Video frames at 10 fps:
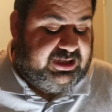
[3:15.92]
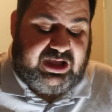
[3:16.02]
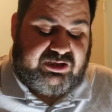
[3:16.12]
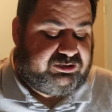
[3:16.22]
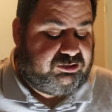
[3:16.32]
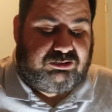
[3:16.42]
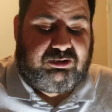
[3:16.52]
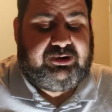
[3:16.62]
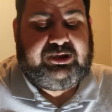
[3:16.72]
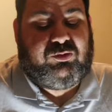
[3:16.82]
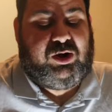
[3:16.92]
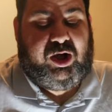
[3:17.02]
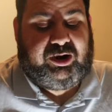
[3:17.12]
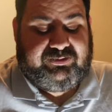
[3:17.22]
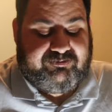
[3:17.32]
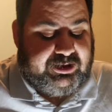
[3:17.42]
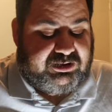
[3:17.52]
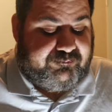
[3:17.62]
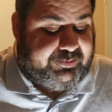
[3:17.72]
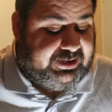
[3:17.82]
hasn't really worked.
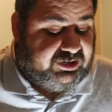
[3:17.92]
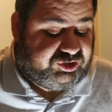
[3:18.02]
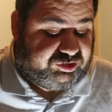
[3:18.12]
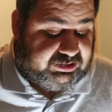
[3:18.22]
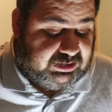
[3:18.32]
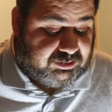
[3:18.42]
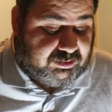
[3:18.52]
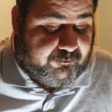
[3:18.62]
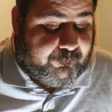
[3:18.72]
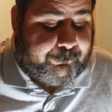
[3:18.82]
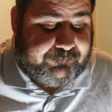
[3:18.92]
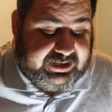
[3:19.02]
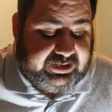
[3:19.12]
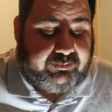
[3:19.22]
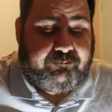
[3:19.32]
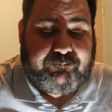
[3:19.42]
It's been a struggle, big,